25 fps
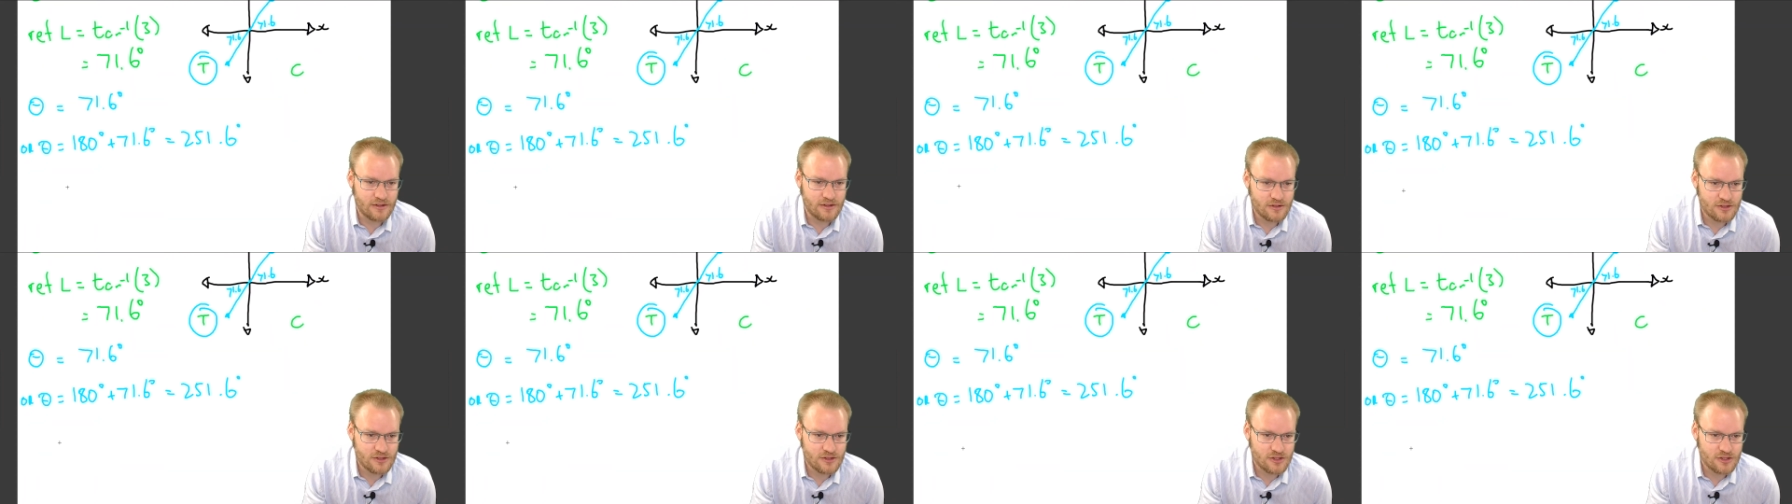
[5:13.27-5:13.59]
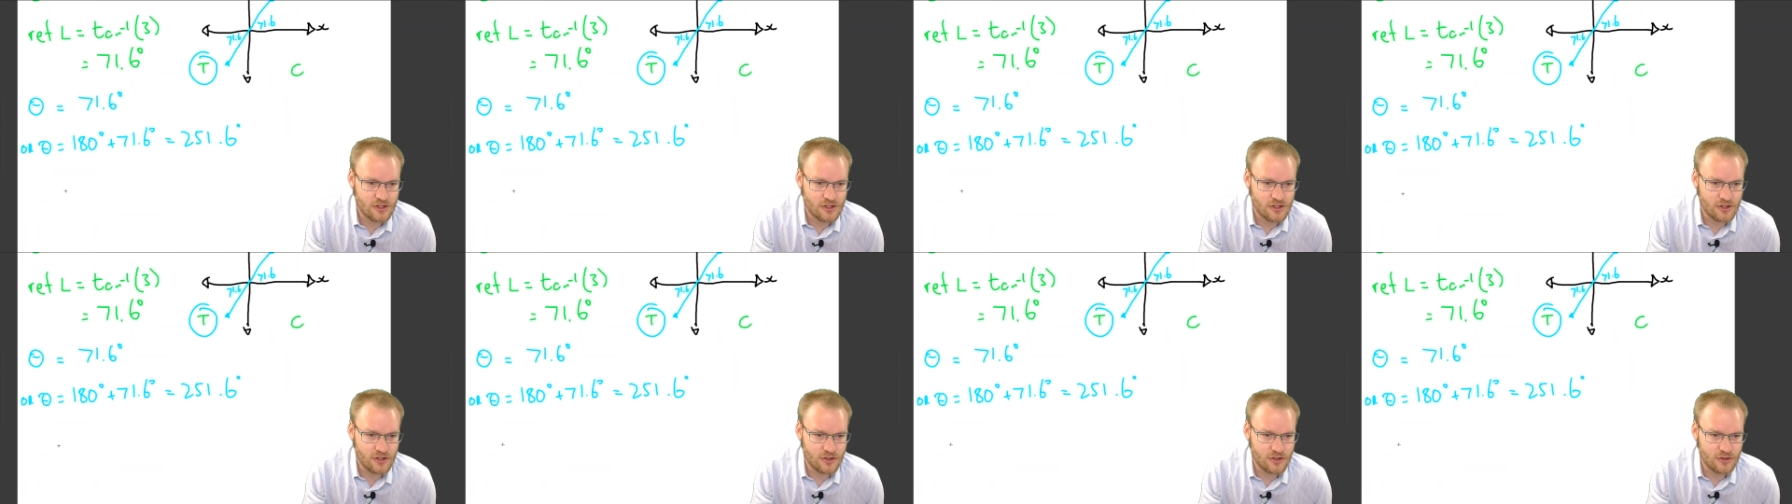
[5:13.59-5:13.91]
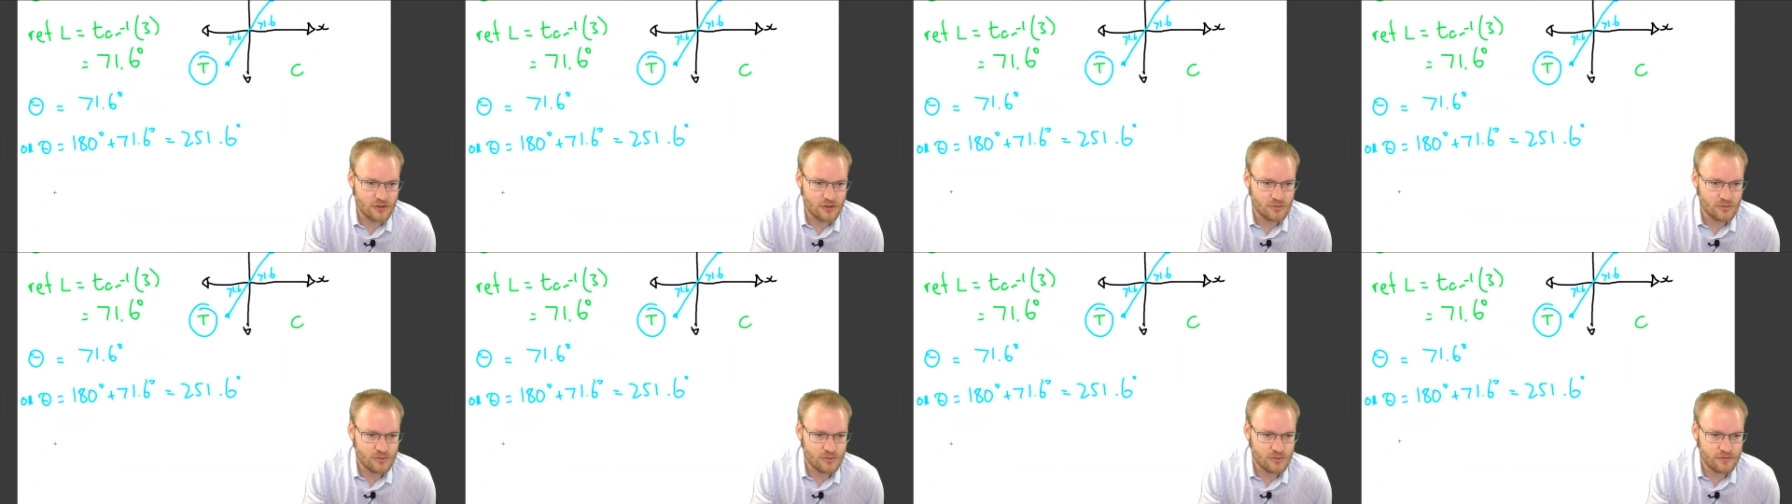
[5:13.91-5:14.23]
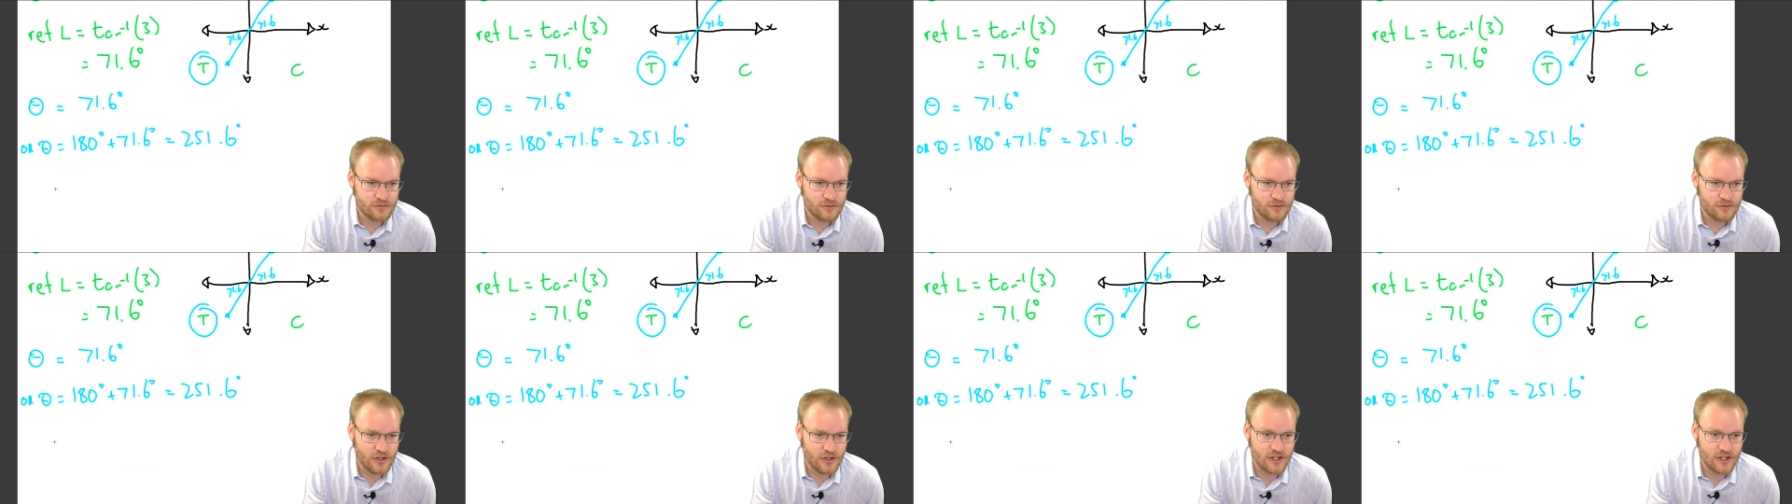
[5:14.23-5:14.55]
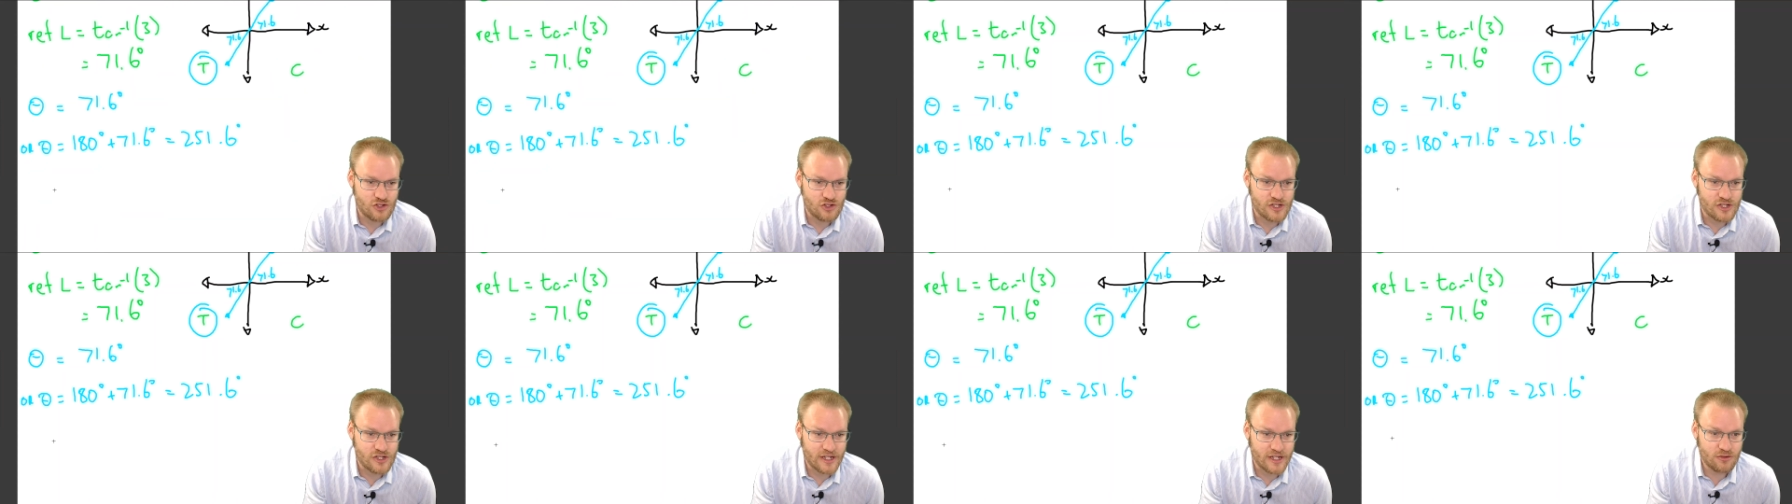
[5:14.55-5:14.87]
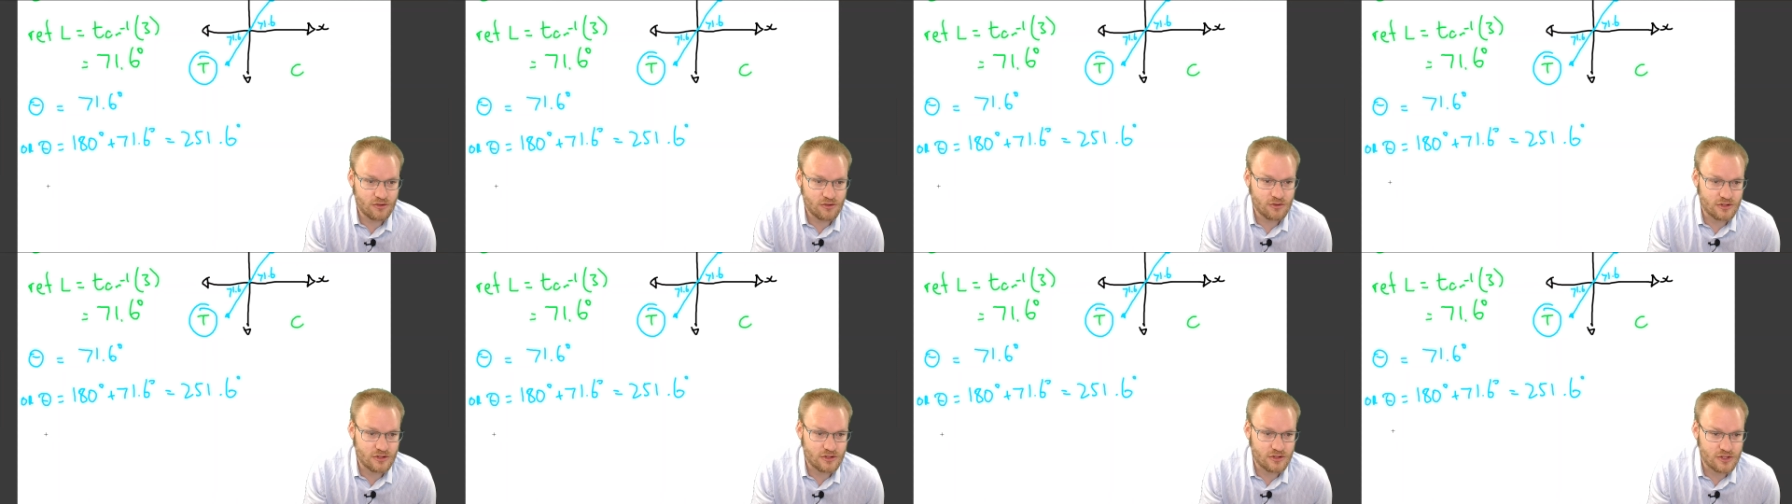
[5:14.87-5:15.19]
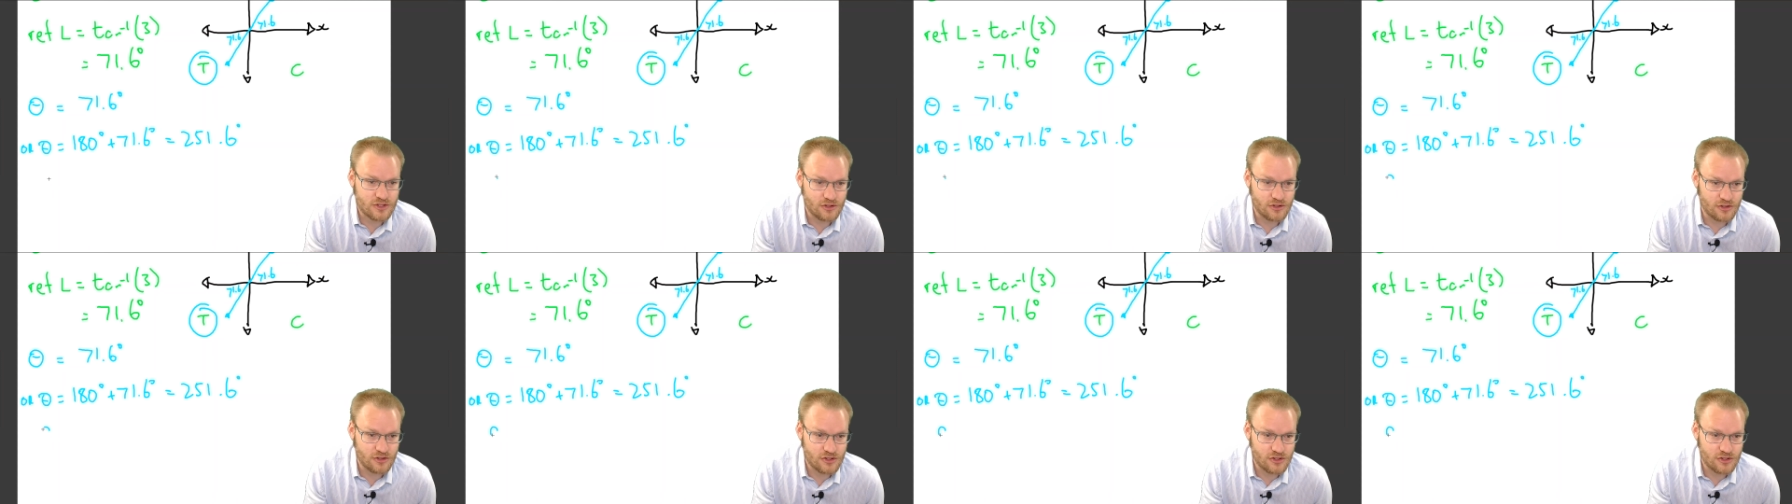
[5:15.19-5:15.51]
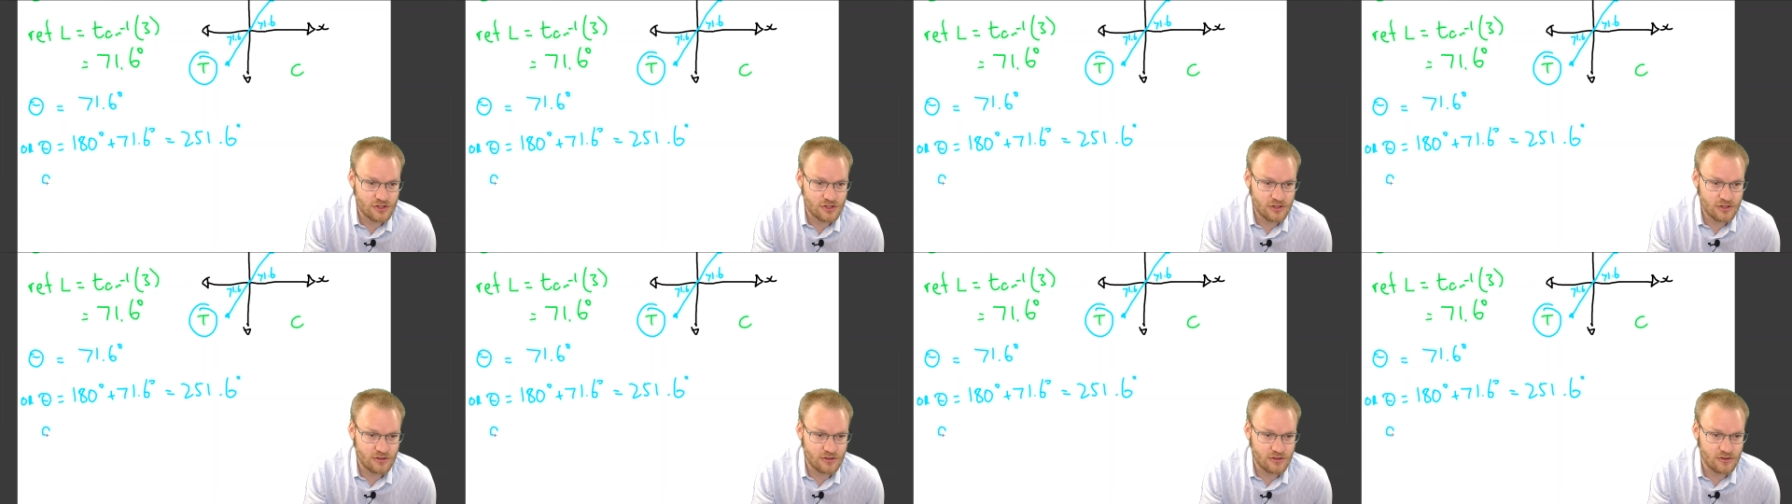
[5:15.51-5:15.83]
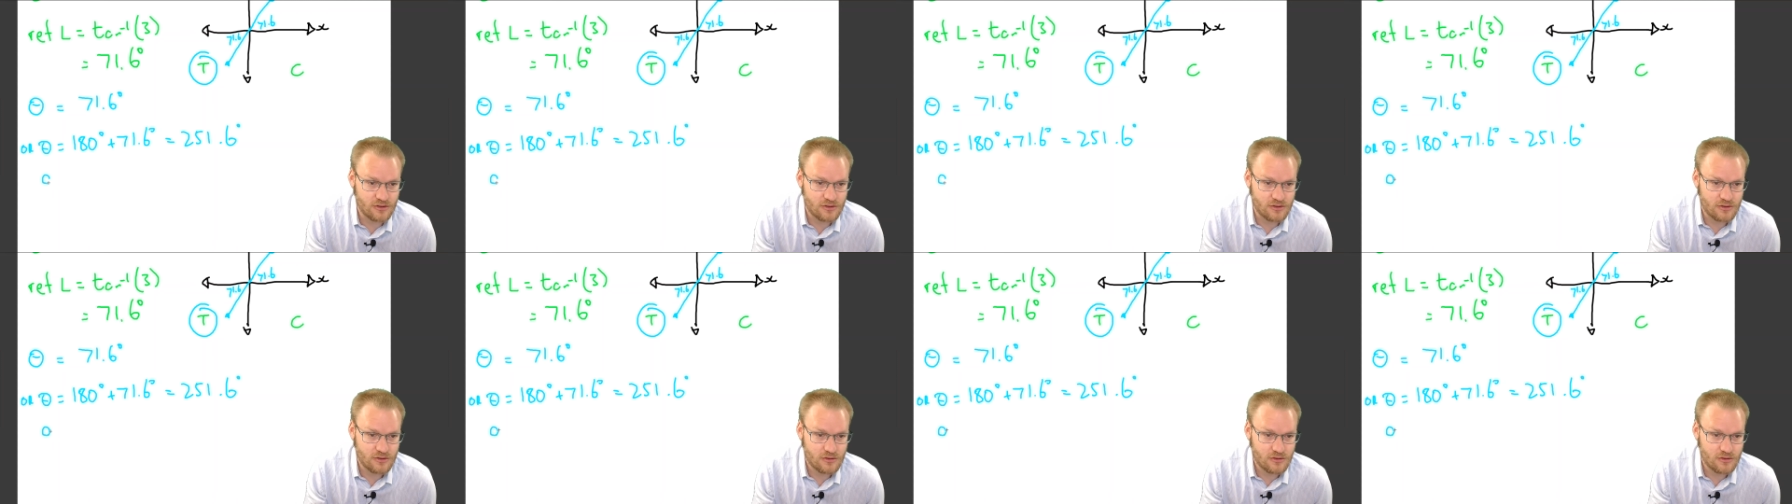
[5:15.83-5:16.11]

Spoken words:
so for our general solution,